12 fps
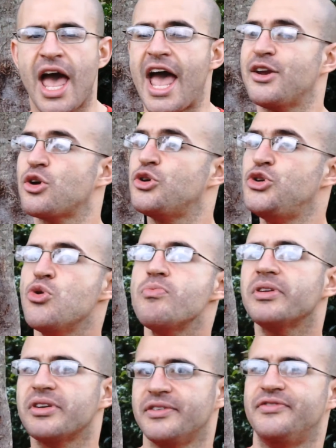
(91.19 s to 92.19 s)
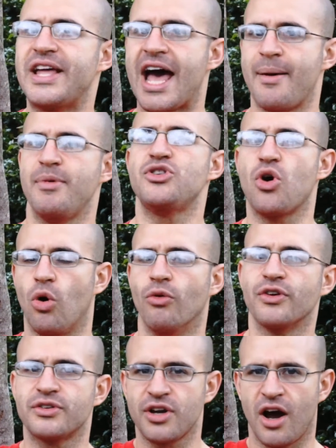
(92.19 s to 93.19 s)
and cumulative damage
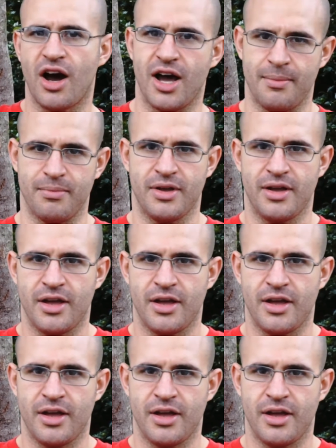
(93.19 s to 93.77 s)
over time.